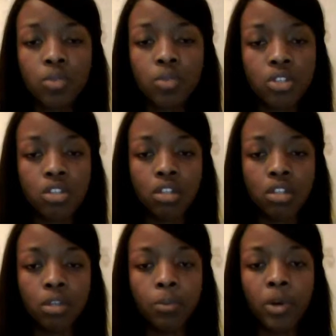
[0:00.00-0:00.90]
which is
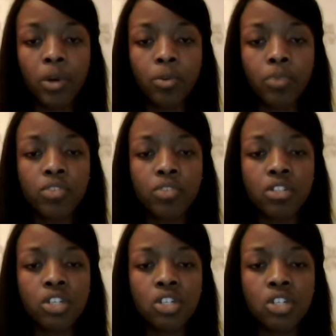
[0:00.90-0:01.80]
a PowerPoint
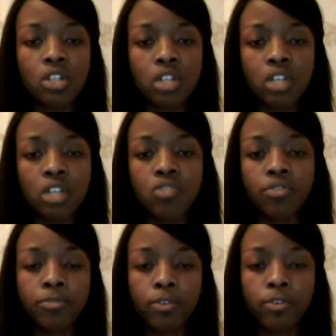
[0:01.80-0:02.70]
presentation in a
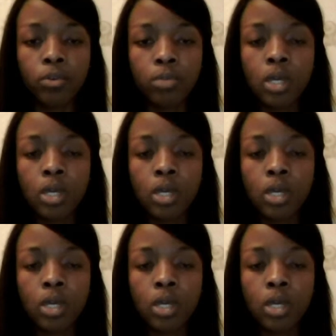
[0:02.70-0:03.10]
different form,